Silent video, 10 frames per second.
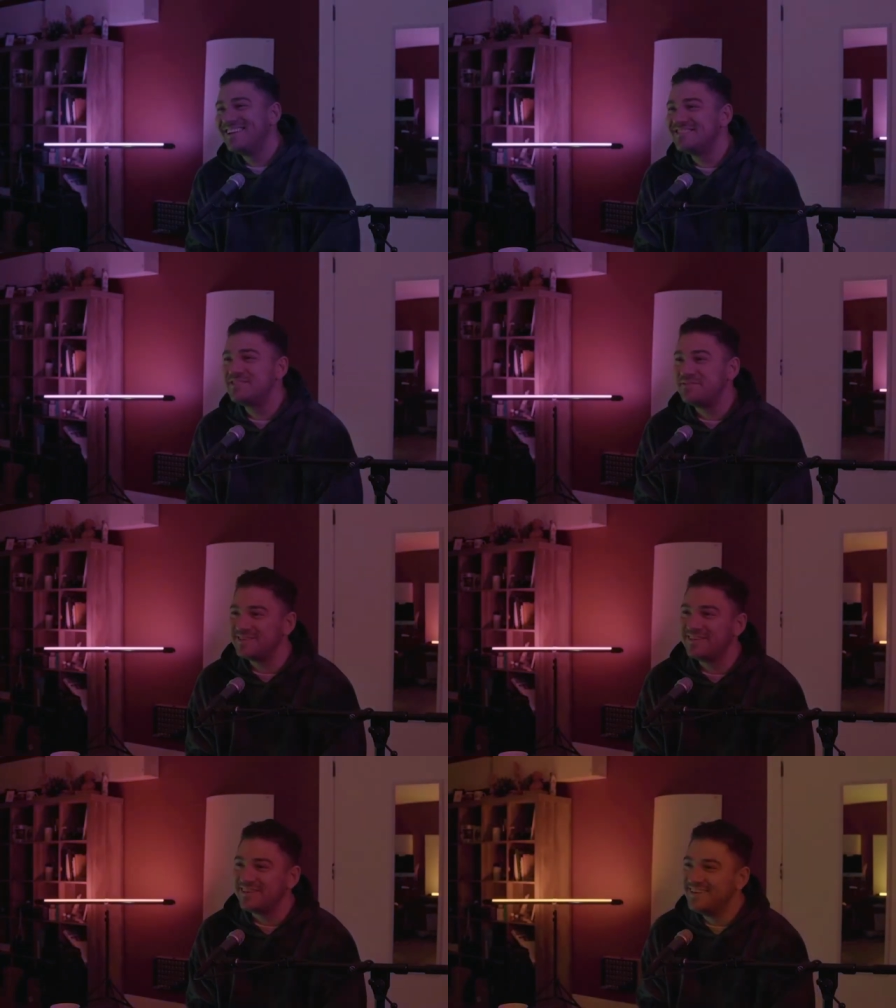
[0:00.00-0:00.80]
that. Soon
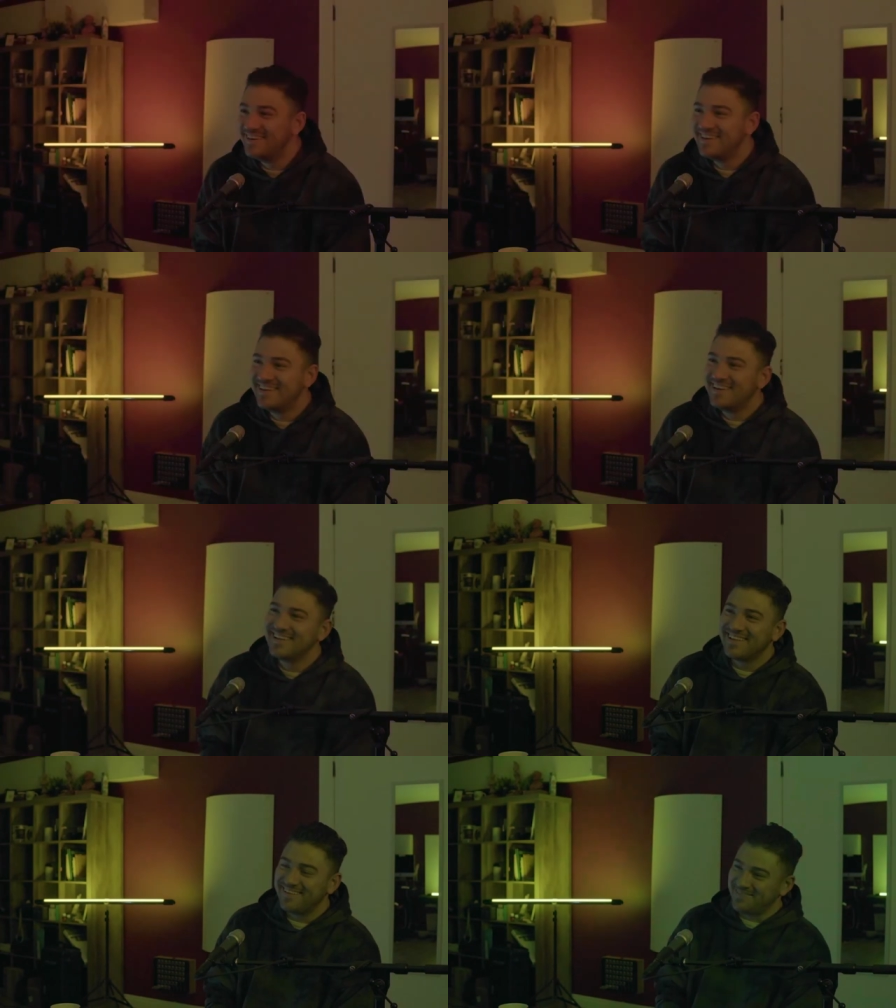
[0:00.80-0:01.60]
too. Hundred
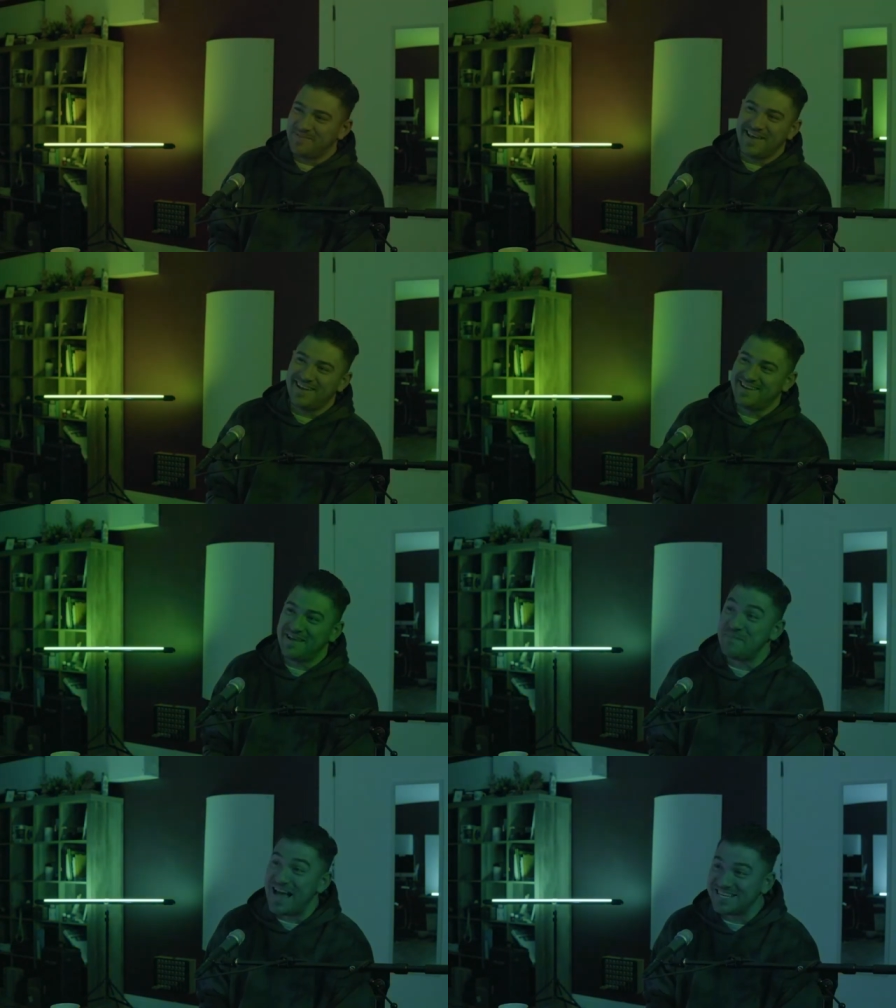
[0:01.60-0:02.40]
percent.
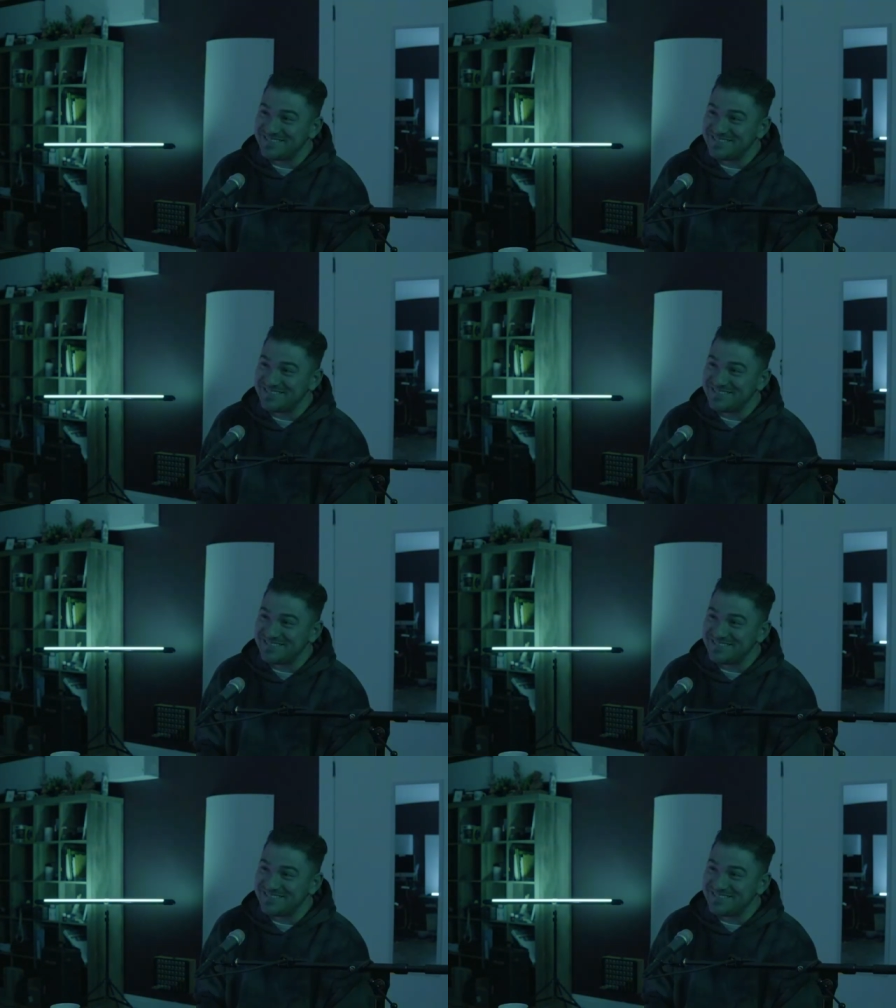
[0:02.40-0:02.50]
Imagine, no